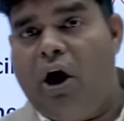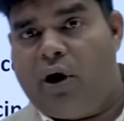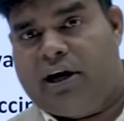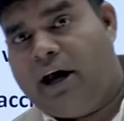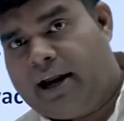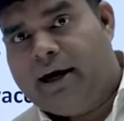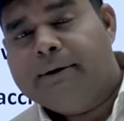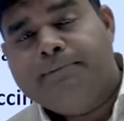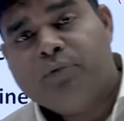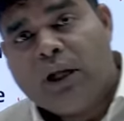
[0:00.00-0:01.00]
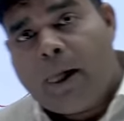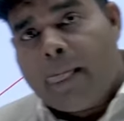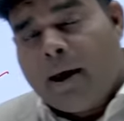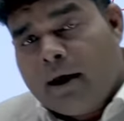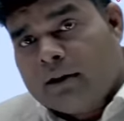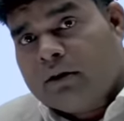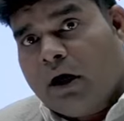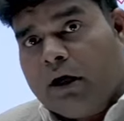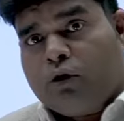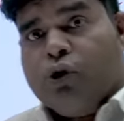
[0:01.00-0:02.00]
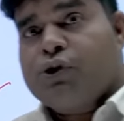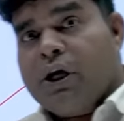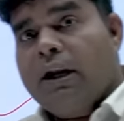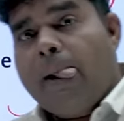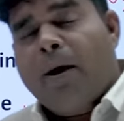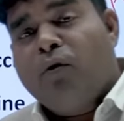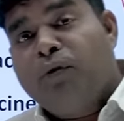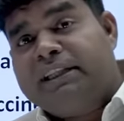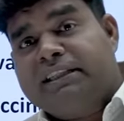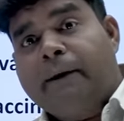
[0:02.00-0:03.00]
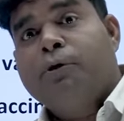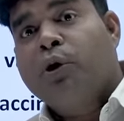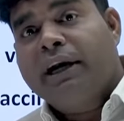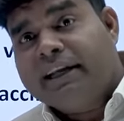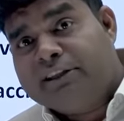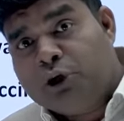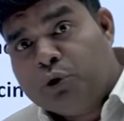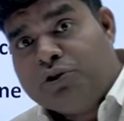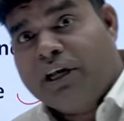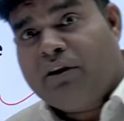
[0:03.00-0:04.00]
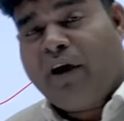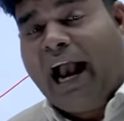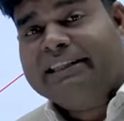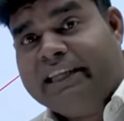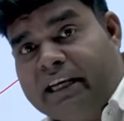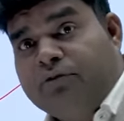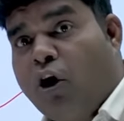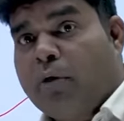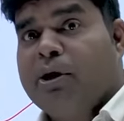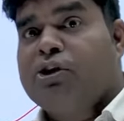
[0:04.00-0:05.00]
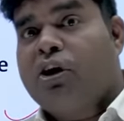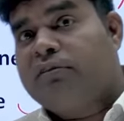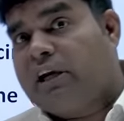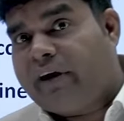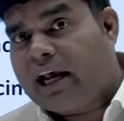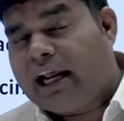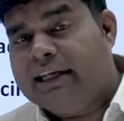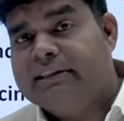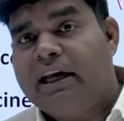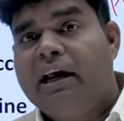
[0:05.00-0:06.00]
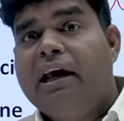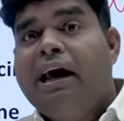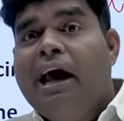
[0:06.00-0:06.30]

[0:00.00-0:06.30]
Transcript: or 18. Third question, which subunit is used in vaccine formation of cervical cancer?